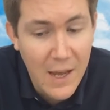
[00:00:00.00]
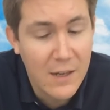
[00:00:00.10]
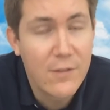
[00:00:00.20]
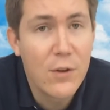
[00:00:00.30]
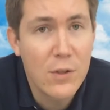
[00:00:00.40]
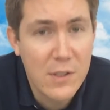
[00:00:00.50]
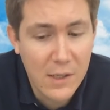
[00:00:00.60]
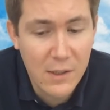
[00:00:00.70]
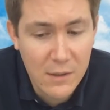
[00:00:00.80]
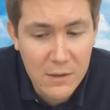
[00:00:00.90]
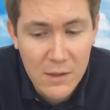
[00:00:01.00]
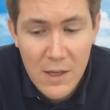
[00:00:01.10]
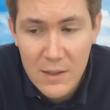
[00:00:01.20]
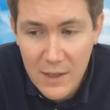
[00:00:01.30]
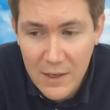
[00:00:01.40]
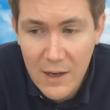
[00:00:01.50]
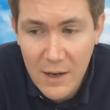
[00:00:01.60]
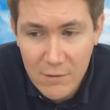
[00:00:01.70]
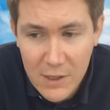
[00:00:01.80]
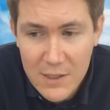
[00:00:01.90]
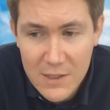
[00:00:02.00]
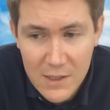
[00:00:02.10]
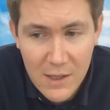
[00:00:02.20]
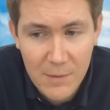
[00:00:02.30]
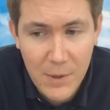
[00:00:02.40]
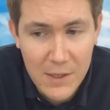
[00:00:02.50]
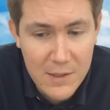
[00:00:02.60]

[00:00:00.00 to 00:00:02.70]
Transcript: And if you're single, then I really see that by the